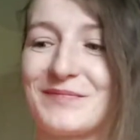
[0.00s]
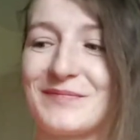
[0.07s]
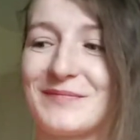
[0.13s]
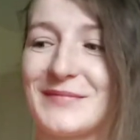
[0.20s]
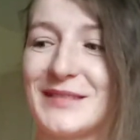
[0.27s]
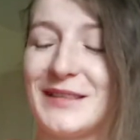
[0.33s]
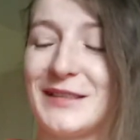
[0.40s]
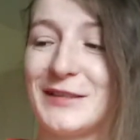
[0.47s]

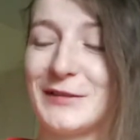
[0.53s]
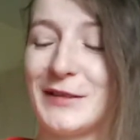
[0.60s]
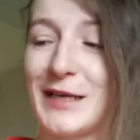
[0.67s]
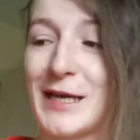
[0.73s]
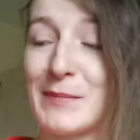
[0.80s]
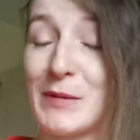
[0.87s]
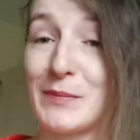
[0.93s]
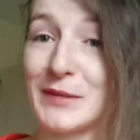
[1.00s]
So
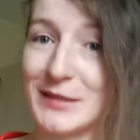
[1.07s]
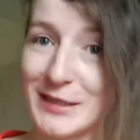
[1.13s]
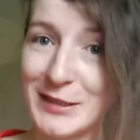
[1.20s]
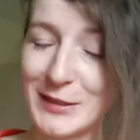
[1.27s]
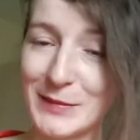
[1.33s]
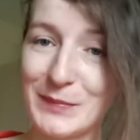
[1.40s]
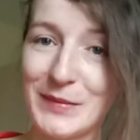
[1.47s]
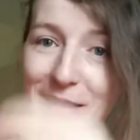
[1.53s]
yeah, my
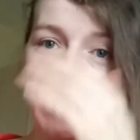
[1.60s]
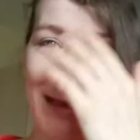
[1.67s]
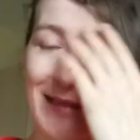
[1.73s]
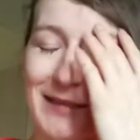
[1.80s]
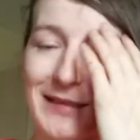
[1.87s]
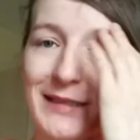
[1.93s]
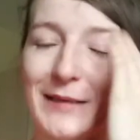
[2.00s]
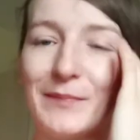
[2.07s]
position being
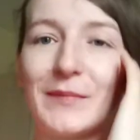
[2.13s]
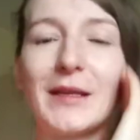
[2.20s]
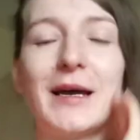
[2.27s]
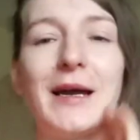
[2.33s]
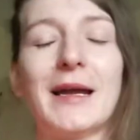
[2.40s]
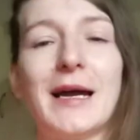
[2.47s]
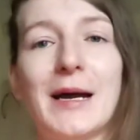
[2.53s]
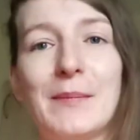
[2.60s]
is that
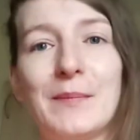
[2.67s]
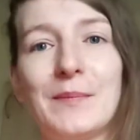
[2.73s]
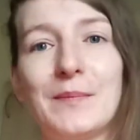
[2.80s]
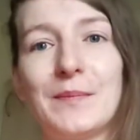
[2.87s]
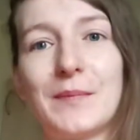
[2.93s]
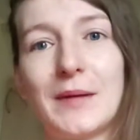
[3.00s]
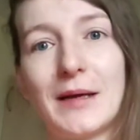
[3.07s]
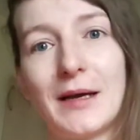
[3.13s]
I
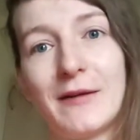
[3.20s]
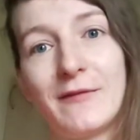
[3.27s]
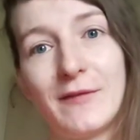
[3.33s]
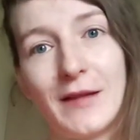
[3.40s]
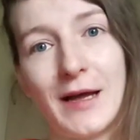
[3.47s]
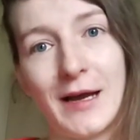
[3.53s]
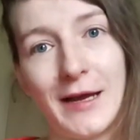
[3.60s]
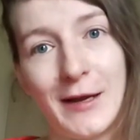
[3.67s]
am a
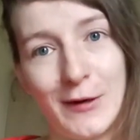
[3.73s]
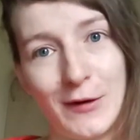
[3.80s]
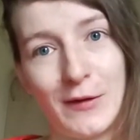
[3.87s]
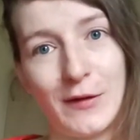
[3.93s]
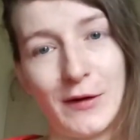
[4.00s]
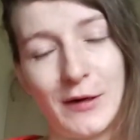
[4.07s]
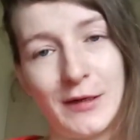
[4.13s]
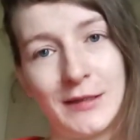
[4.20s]
flat
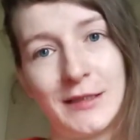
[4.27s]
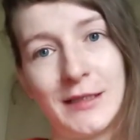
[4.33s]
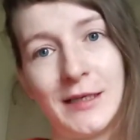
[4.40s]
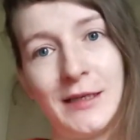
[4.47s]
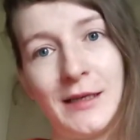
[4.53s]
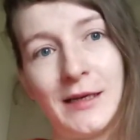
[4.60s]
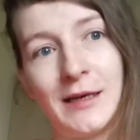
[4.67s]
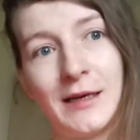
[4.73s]
earther, as
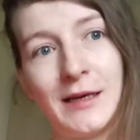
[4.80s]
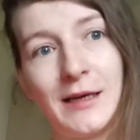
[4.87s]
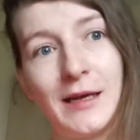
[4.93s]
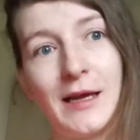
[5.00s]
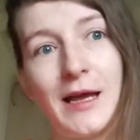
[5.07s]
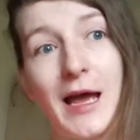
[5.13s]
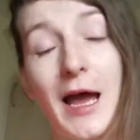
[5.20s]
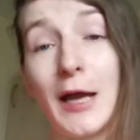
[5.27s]
in that
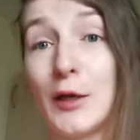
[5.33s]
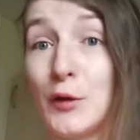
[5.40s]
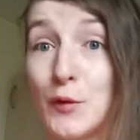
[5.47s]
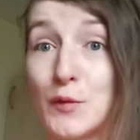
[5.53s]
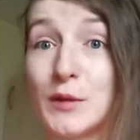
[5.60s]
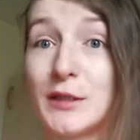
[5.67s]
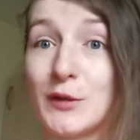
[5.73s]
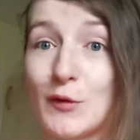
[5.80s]
I
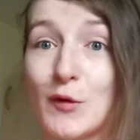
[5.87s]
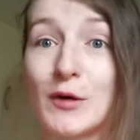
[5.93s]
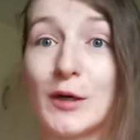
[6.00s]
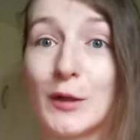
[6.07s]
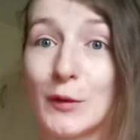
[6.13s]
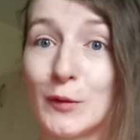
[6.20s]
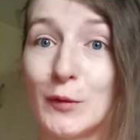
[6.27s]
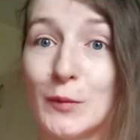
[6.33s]
know it's not a
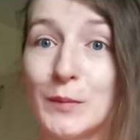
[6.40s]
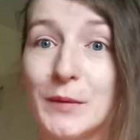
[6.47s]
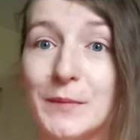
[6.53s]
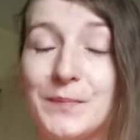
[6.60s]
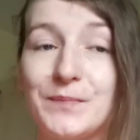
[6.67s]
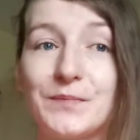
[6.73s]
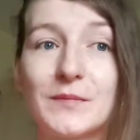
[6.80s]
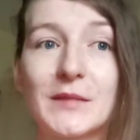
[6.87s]
globe.
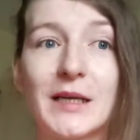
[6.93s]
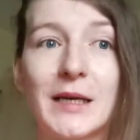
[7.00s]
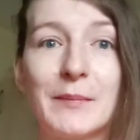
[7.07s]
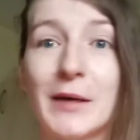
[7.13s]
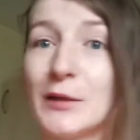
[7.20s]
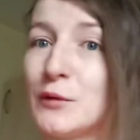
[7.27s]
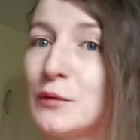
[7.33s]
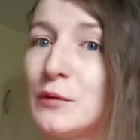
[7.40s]

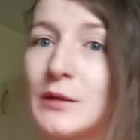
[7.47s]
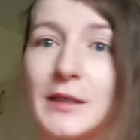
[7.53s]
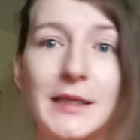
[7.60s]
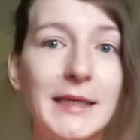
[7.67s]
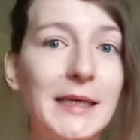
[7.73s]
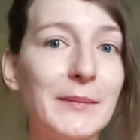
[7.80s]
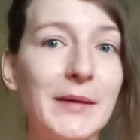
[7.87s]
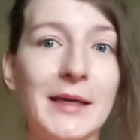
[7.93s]
I don't
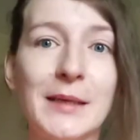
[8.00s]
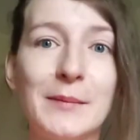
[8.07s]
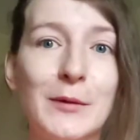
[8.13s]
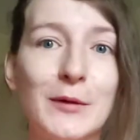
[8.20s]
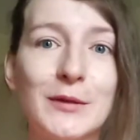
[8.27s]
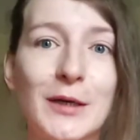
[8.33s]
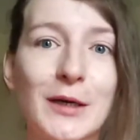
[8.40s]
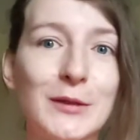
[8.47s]
claim any model.